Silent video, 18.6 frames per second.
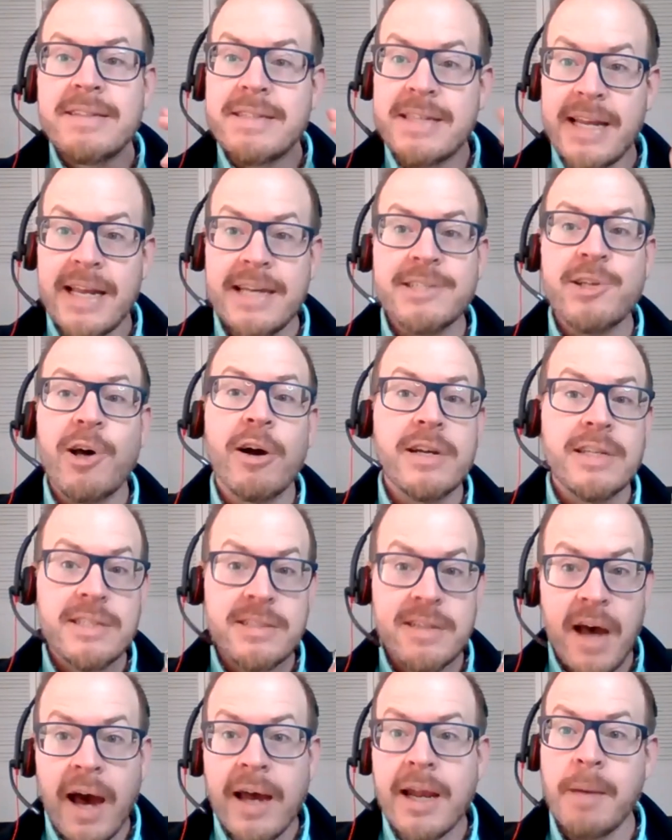today's talk is
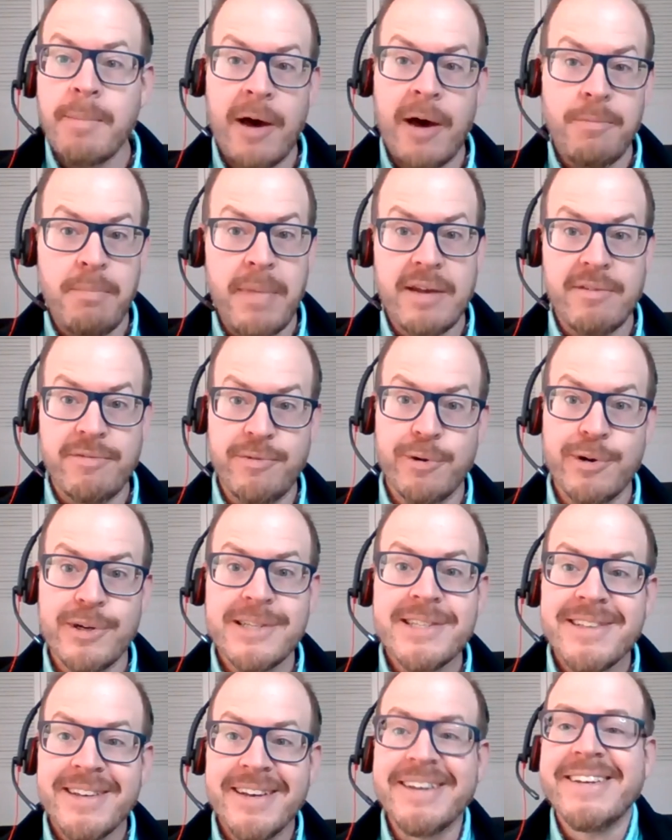not about
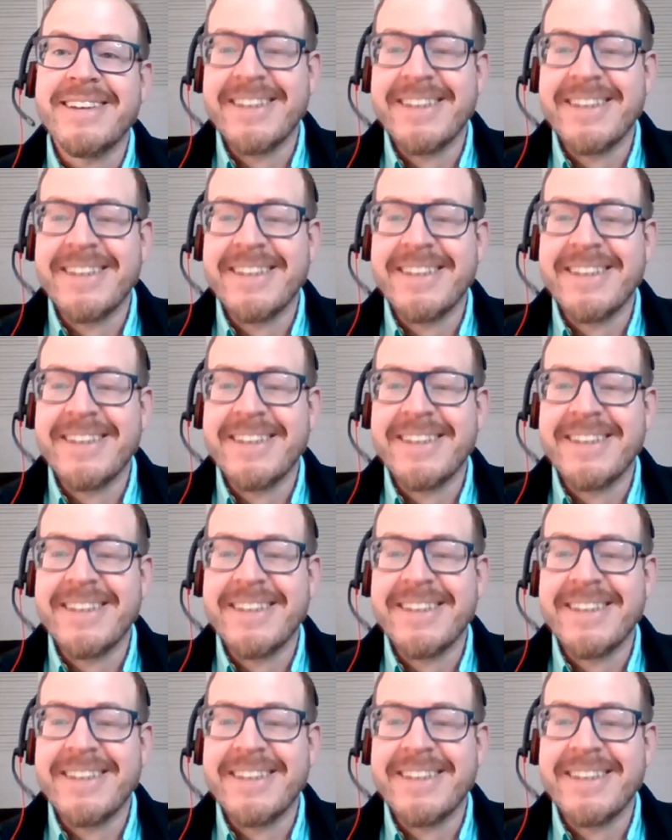metaphors.